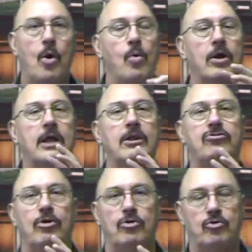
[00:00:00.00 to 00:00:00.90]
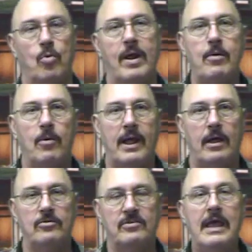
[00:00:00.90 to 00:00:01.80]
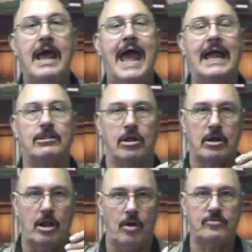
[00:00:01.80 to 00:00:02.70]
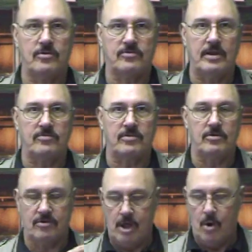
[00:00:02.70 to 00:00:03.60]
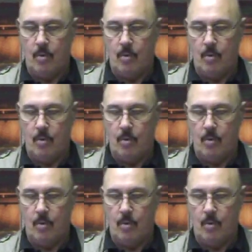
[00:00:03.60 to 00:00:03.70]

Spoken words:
We're going to shoot 20 rounds at the closest distance,